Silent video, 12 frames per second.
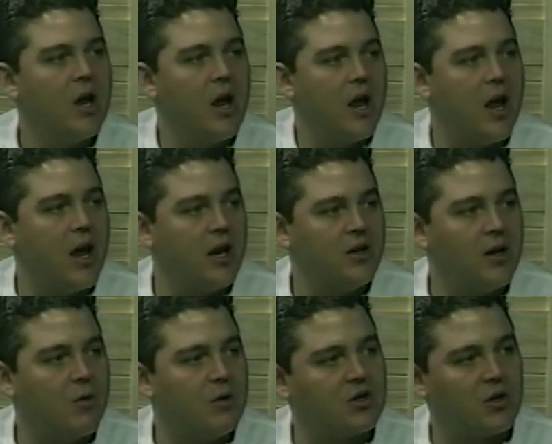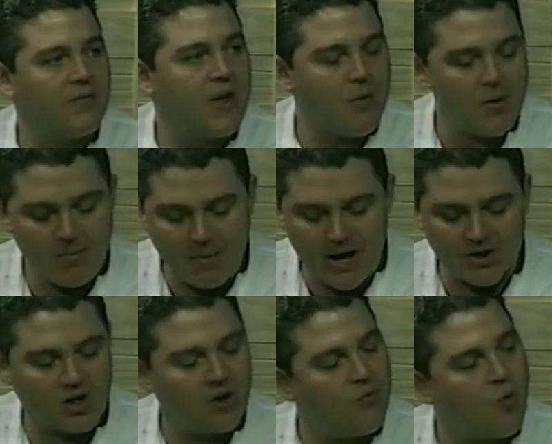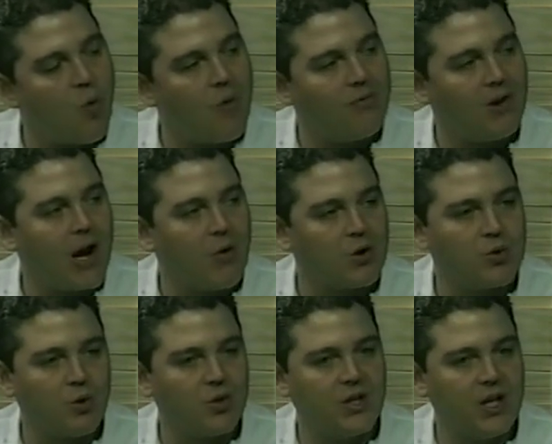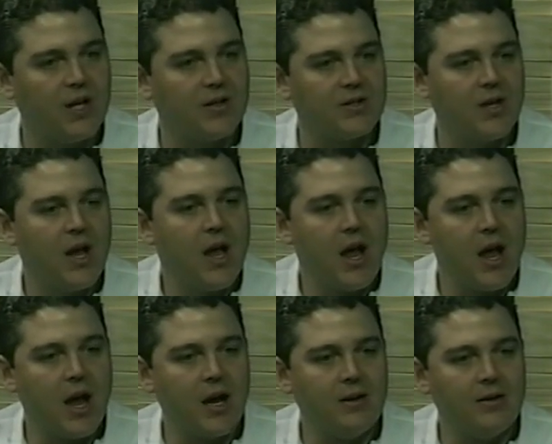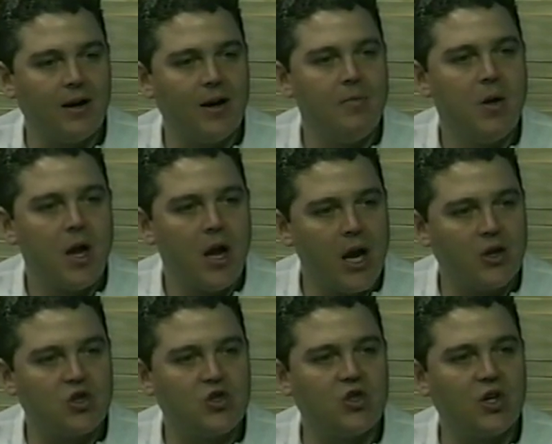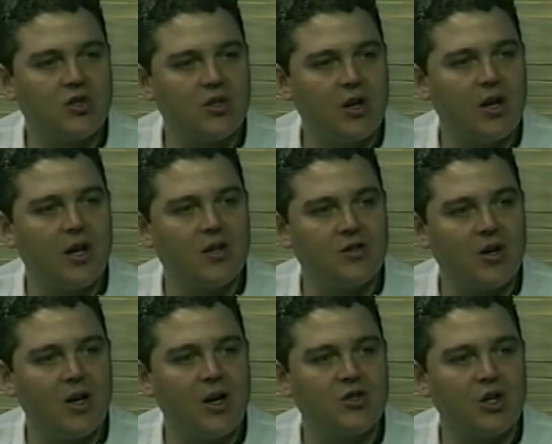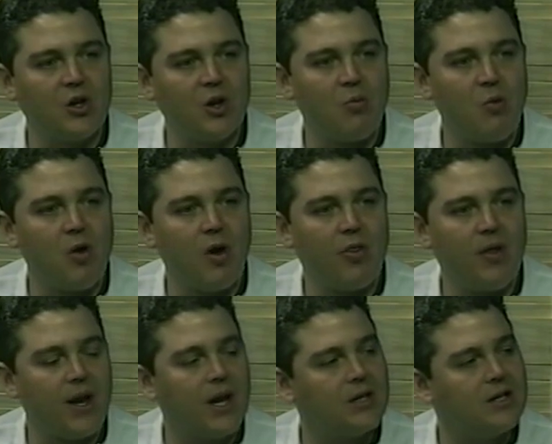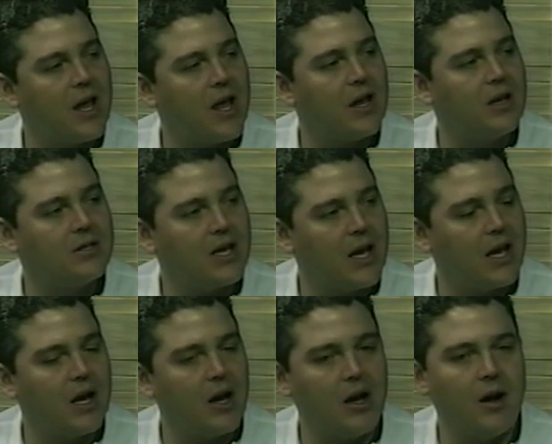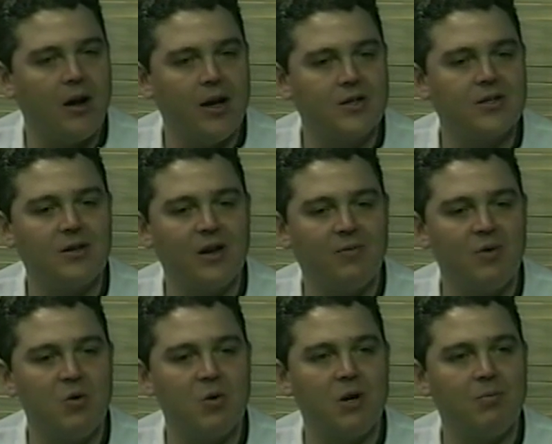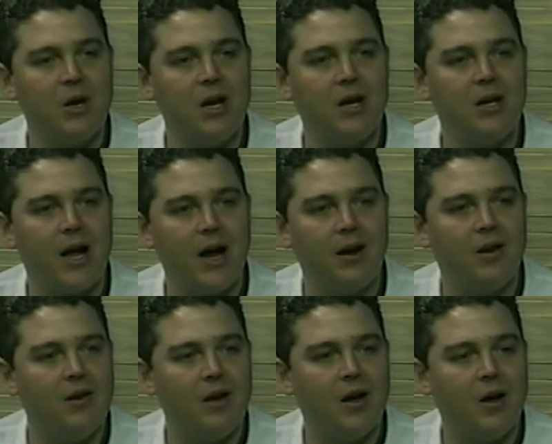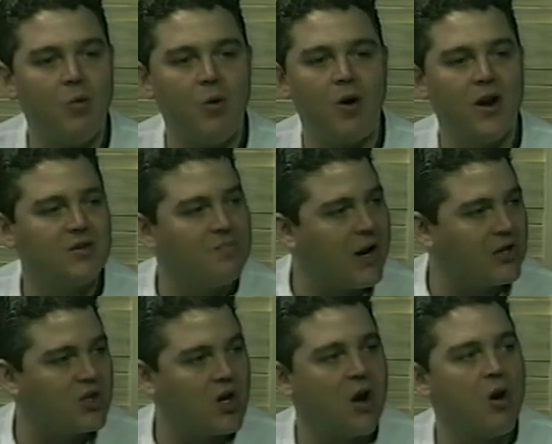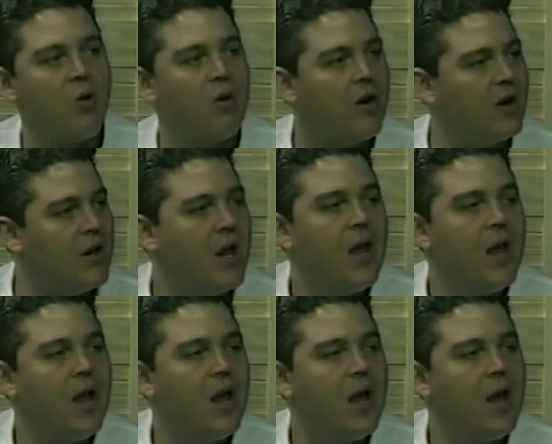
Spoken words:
And we serve that with a basket of warm flour tortillas, and it's just it's a little more authentic take. It's if you would be down in Juarez, Mexico,